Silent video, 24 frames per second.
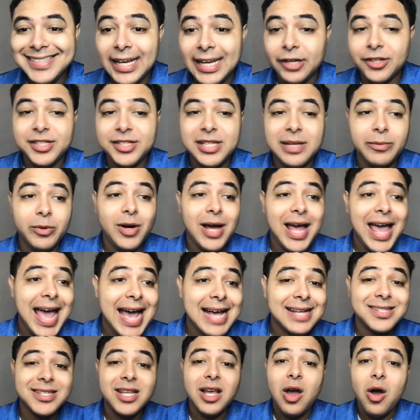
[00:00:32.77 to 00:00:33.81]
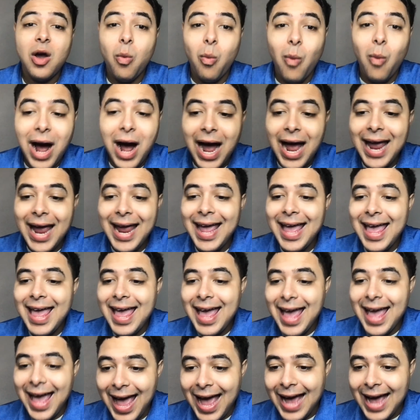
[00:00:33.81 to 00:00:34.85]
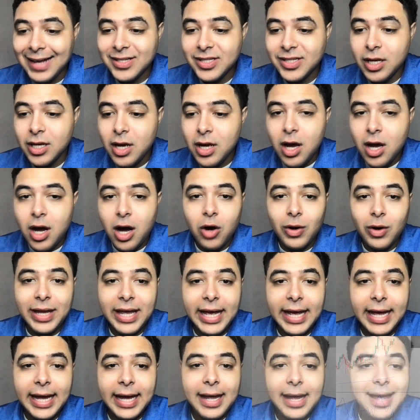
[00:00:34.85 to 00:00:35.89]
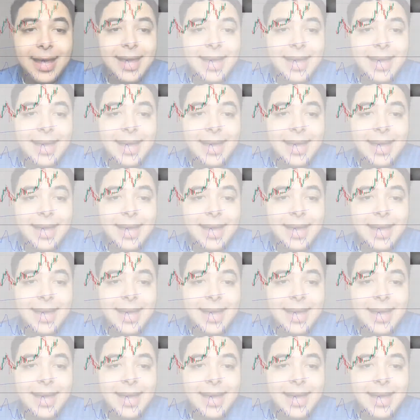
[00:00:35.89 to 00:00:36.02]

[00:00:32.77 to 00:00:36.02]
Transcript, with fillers: ticker symbol SYS. Okay,